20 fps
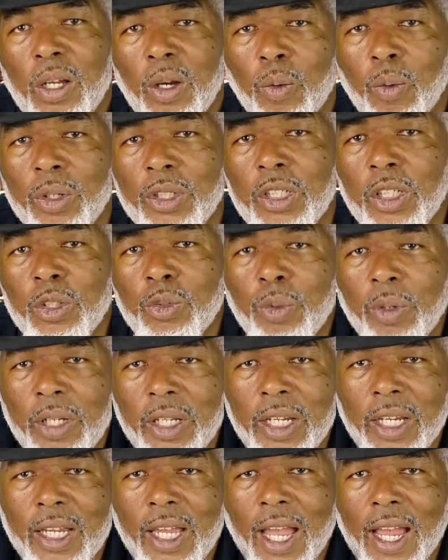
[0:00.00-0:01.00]
which is
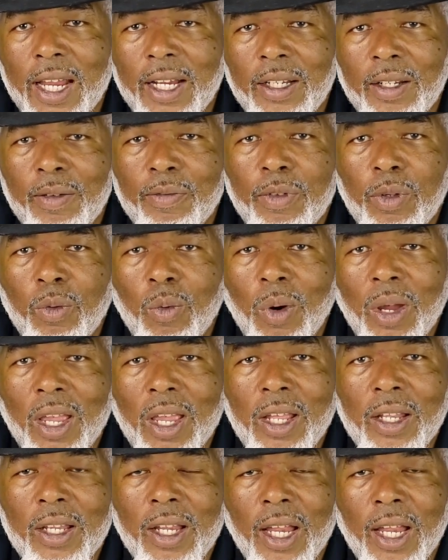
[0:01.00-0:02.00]
really kind of the
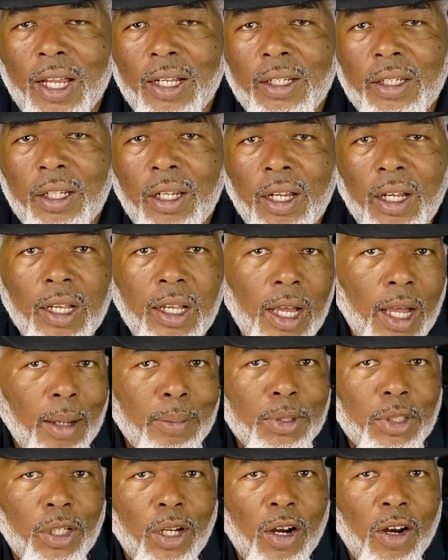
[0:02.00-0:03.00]
way that
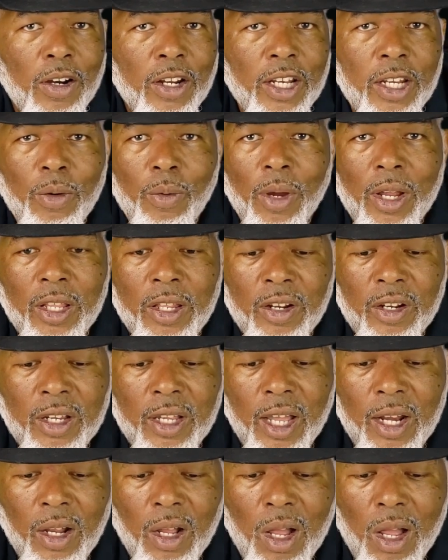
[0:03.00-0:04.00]
cops are anyway. They're
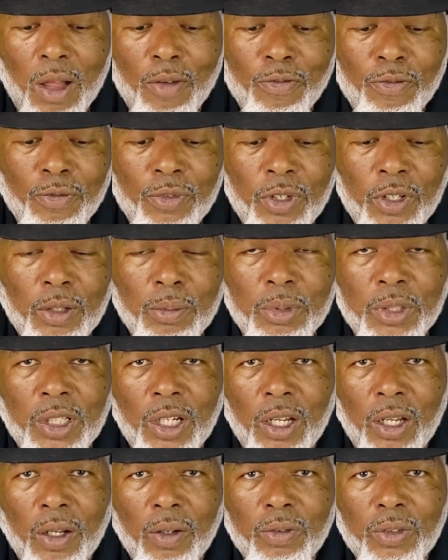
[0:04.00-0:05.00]
kind of off to
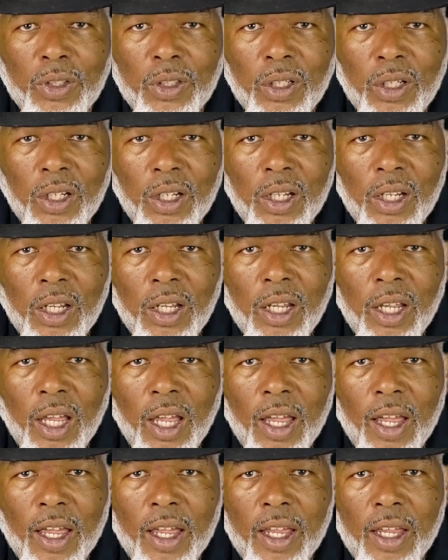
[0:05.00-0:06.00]
themselves
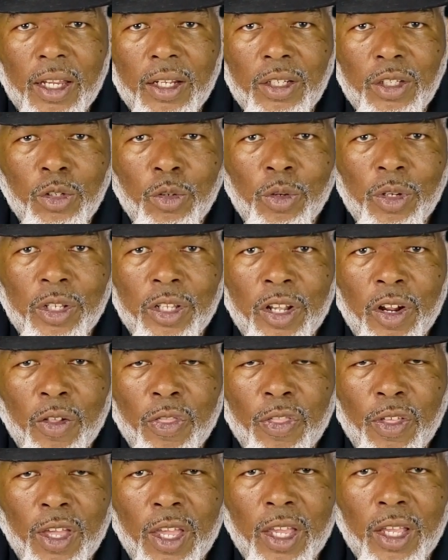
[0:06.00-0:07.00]
doing their
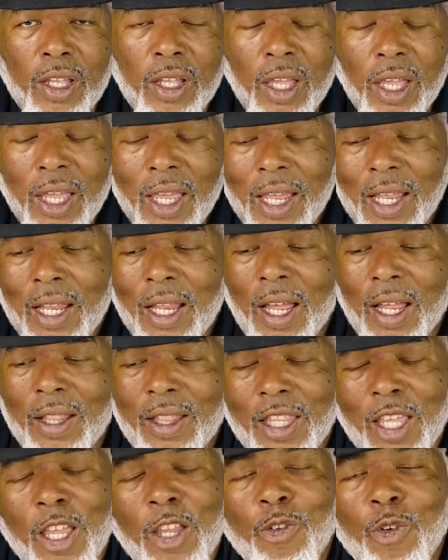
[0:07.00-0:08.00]
thing.
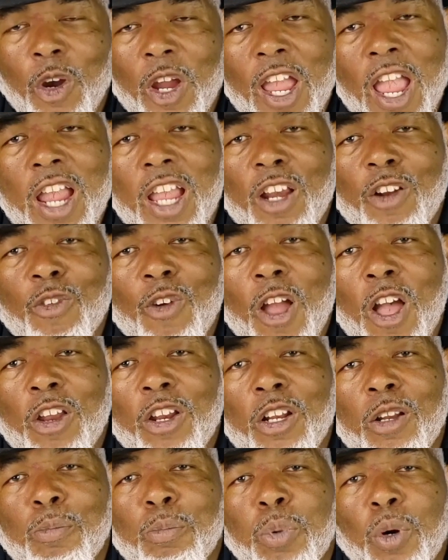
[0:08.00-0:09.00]
They were hanging around
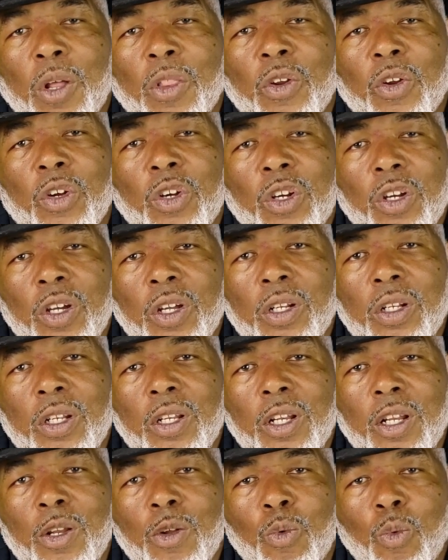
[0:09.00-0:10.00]
in a brotherhood
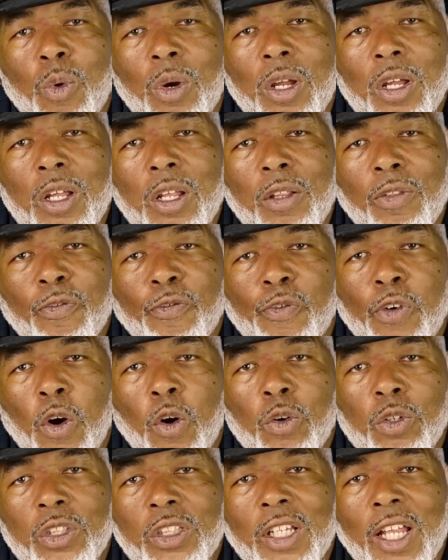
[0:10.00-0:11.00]
with
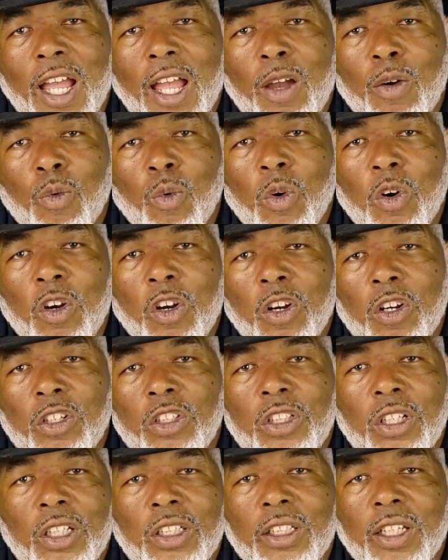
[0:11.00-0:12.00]
folks that were
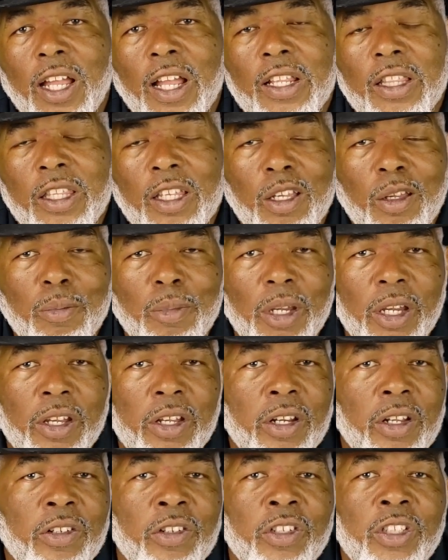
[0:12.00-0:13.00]
just like them and
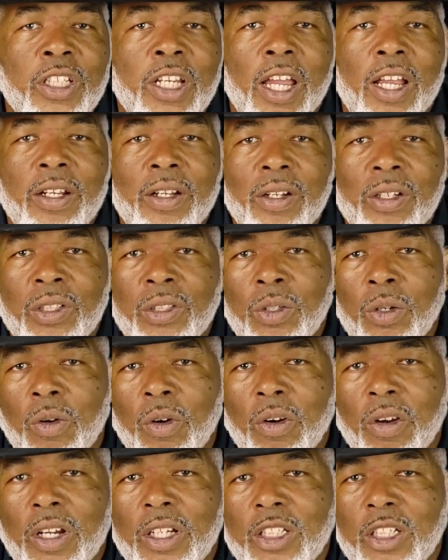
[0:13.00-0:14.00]
could understand their
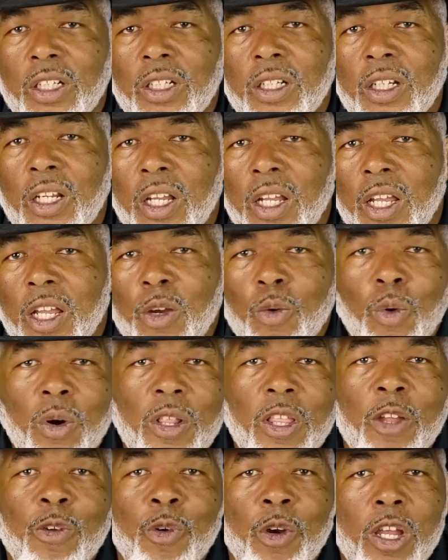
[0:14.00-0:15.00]
stories and where
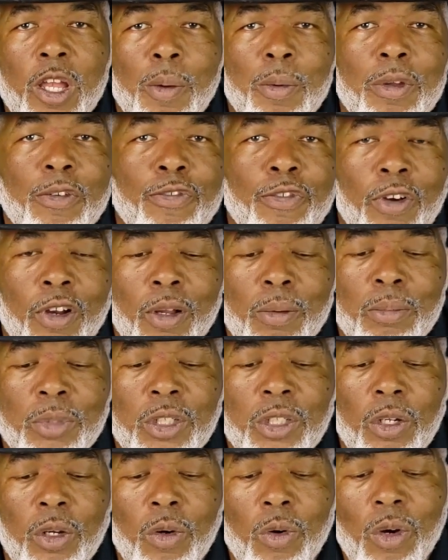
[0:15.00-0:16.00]
they were coming from.
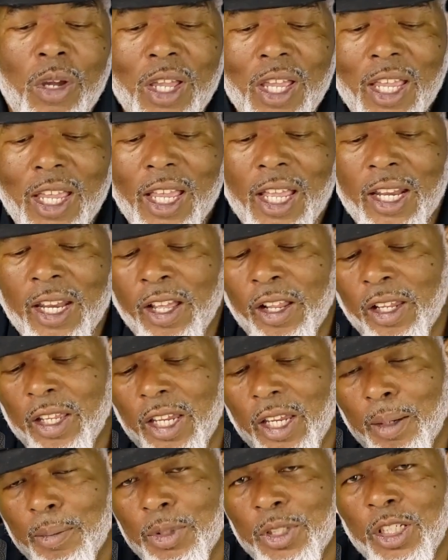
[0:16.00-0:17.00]
So an
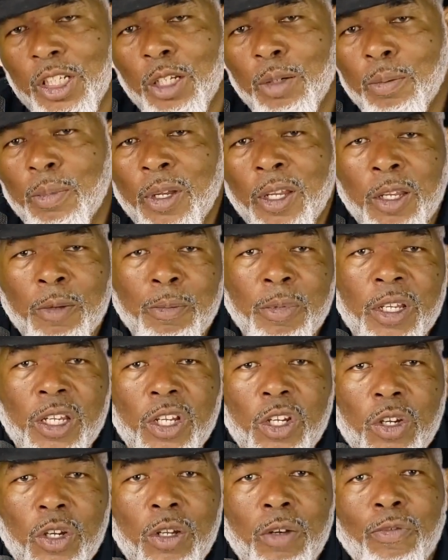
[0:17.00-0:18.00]
LEMC may be
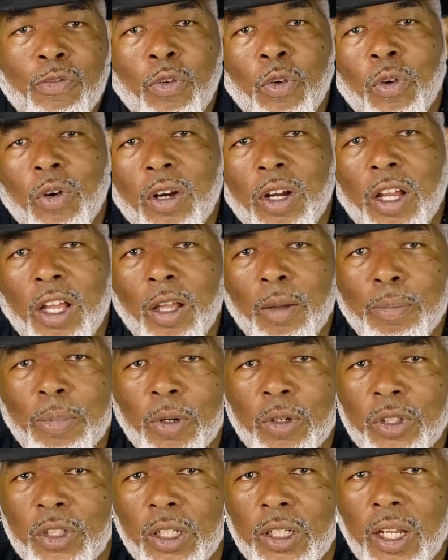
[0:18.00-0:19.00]
good for a
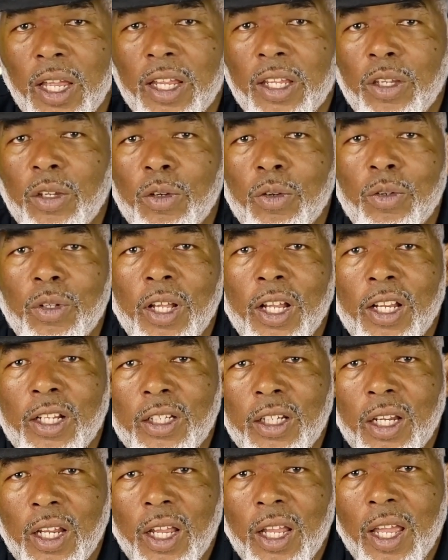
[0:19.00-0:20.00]
person like you
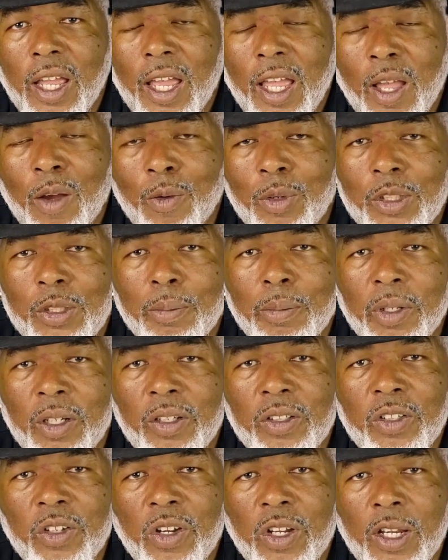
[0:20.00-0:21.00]
that was a
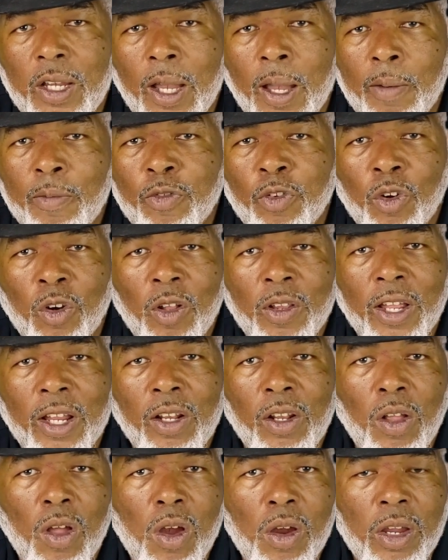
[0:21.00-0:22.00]
military cop for all that
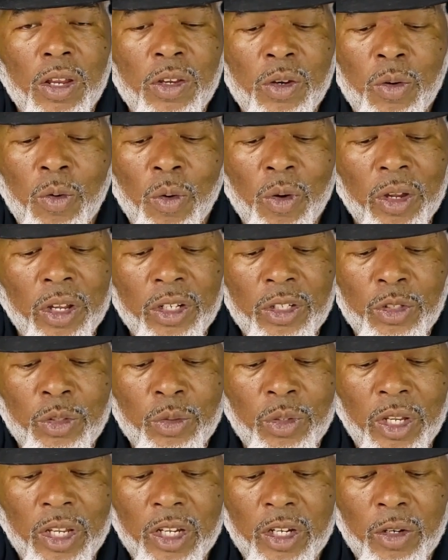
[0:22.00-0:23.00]
long, and you're going
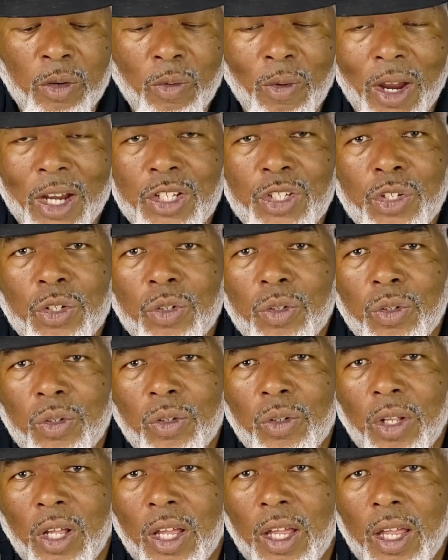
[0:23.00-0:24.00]
into a
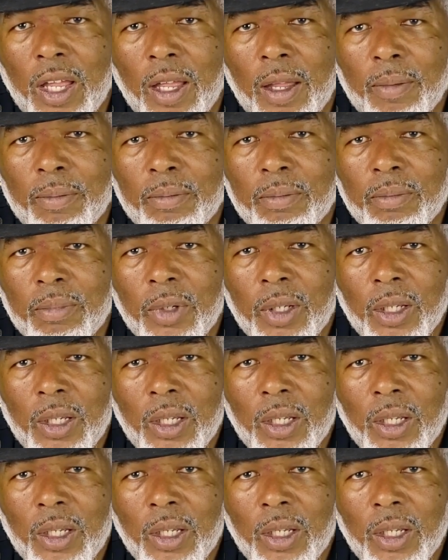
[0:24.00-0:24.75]
correctional